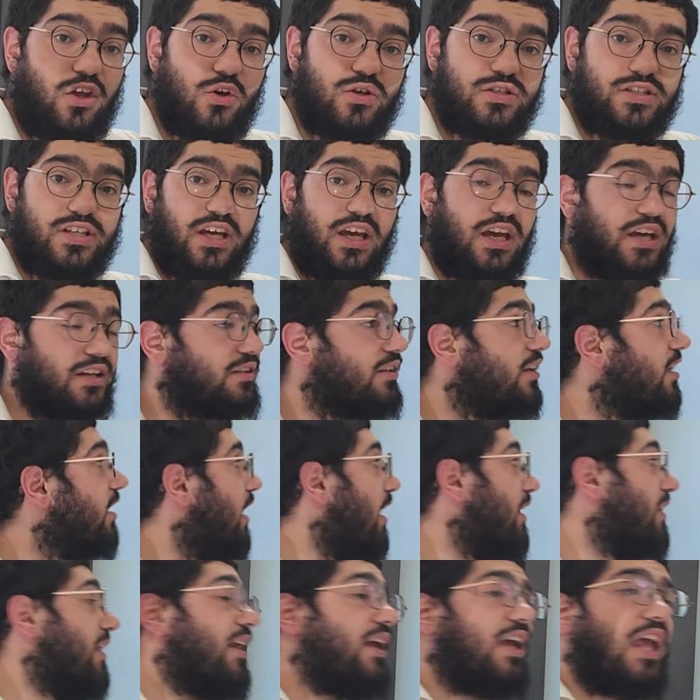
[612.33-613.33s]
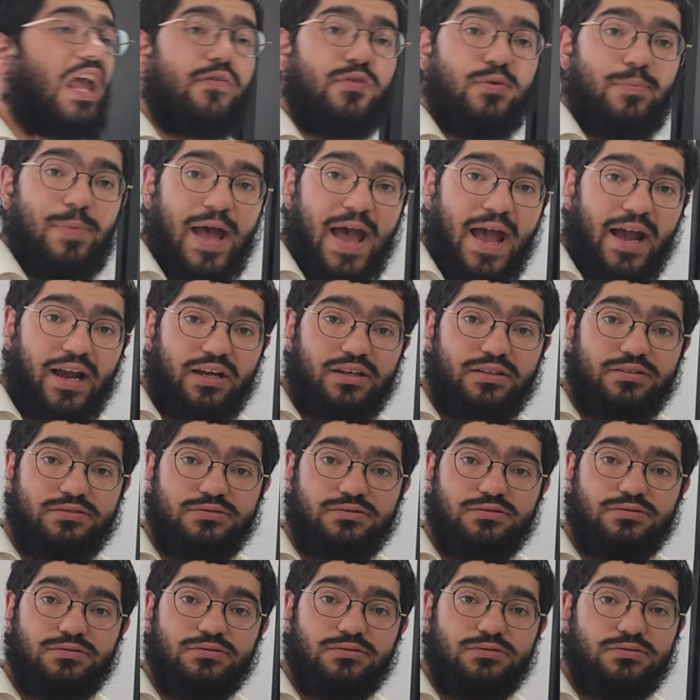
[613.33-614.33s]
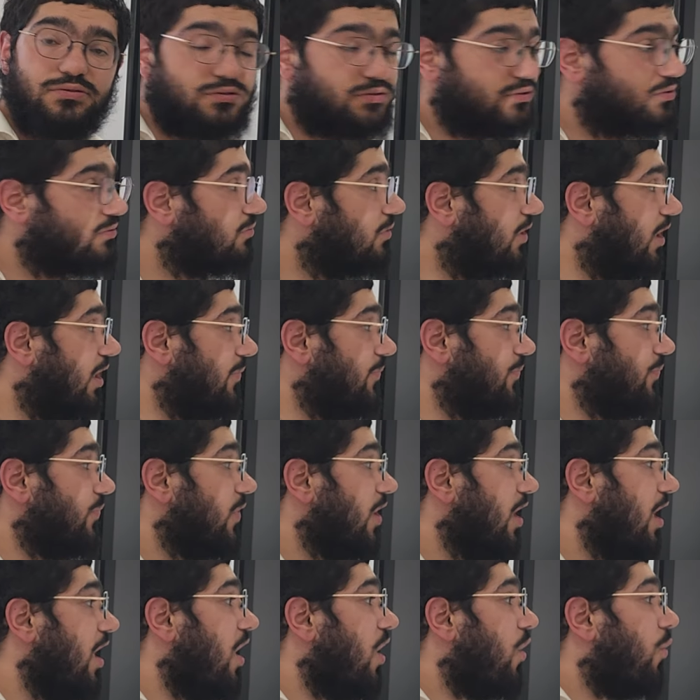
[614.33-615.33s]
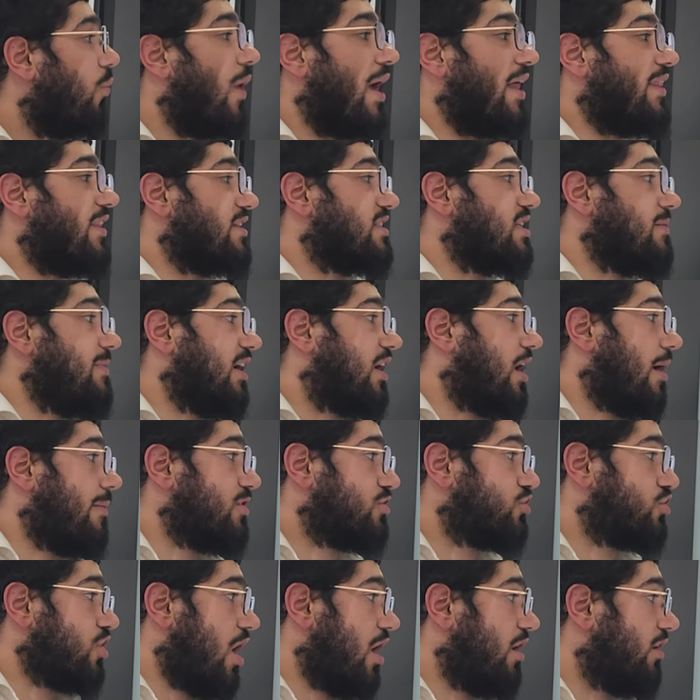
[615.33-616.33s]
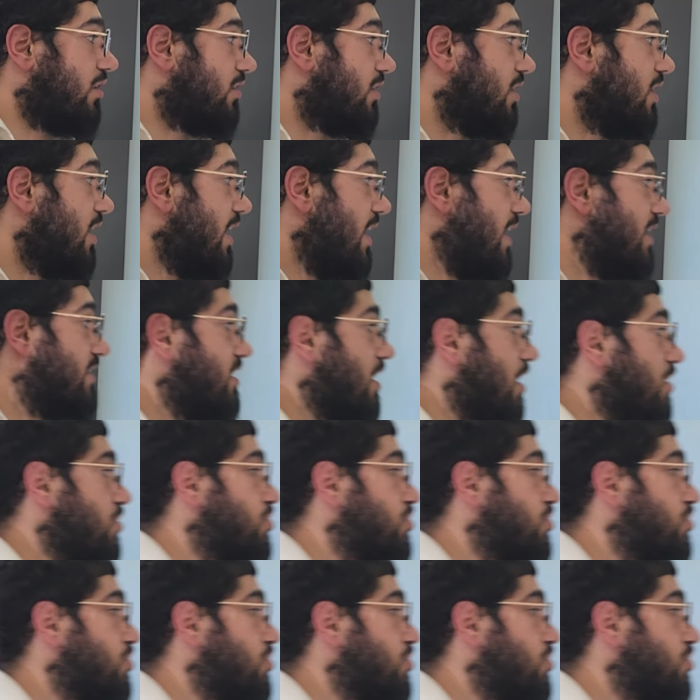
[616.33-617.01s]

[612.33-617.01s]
using it, and then he gave it back. Right? When does he become a shoyl? Is he a